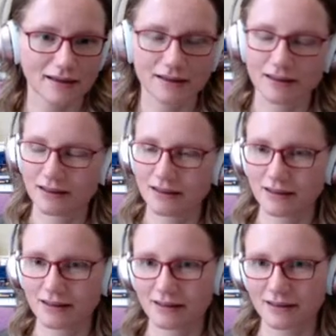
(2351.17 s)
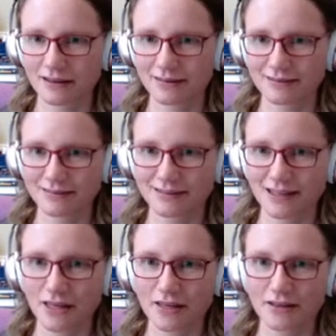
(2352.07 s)
wait, pronoun?
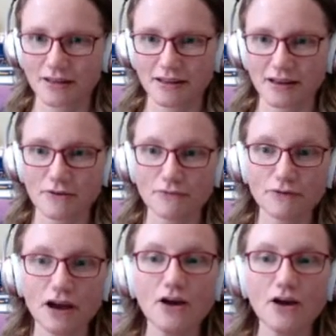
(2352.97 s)
But just what?